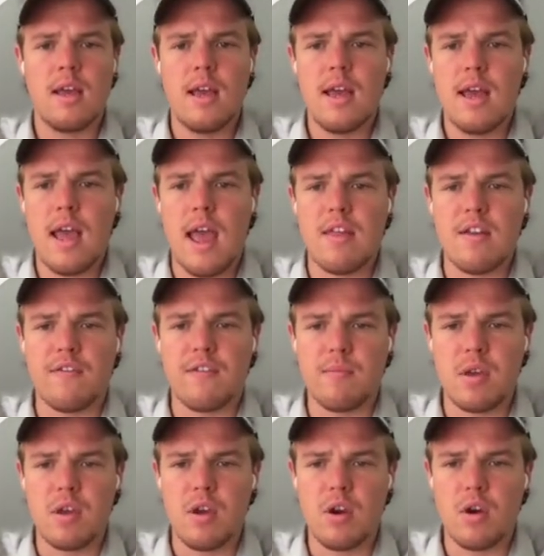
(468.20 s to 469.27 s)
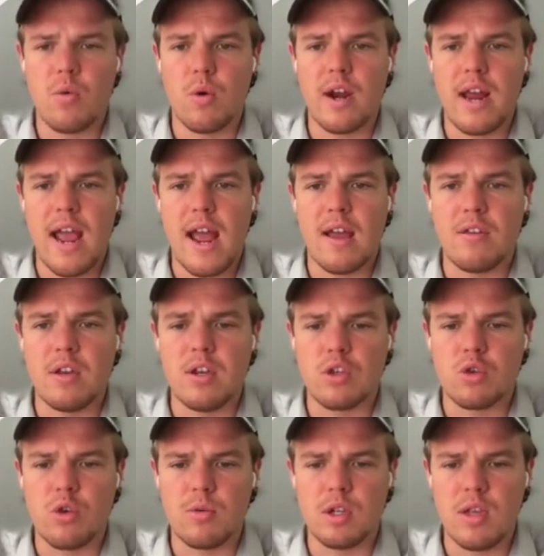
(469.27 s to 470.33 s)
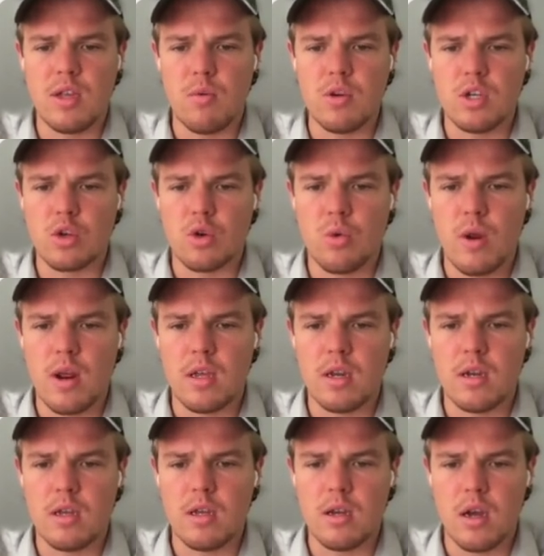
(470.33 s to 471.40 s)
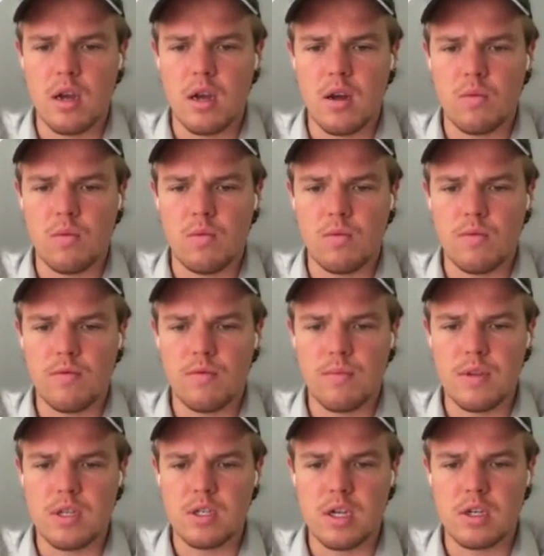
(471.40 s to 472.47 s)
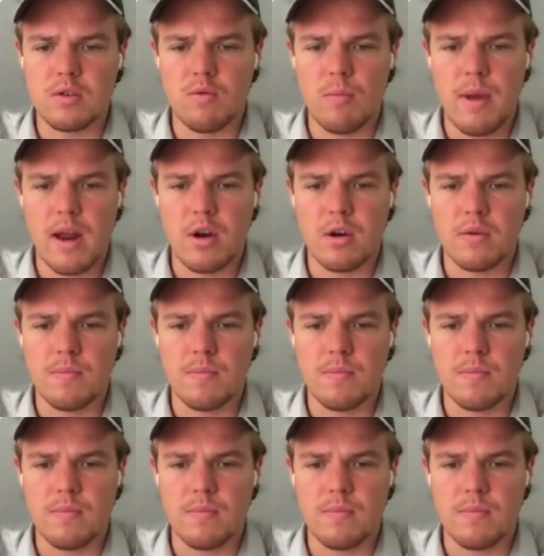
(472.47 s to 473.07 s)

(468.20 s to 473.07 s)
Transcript: And then from here, we're going to add the description that we just created uh, from this text formatter.